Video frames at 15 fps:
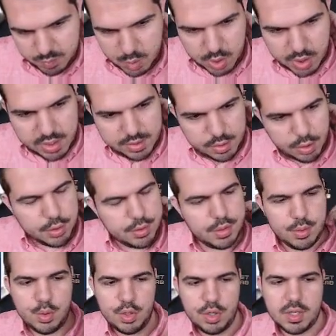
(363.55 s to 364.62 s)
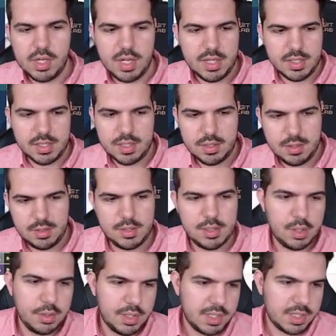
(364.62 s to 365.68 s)
Your cards also draw your cards.
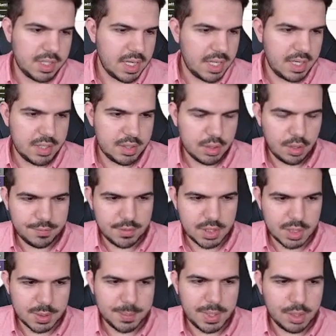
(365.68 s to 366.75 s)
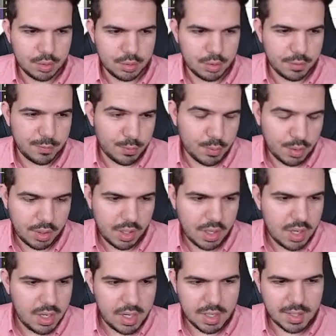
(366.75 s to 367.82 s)
So this guy is often just played on turn 4
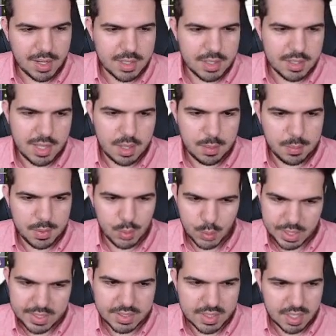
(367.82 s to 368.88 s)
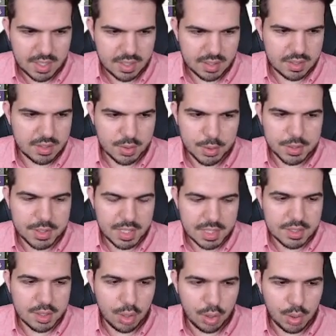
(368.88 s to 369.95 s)
and can then be raised at, so it
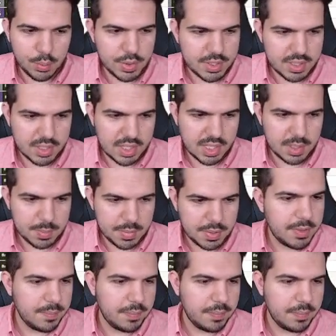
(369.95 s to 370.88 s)
is always a keep.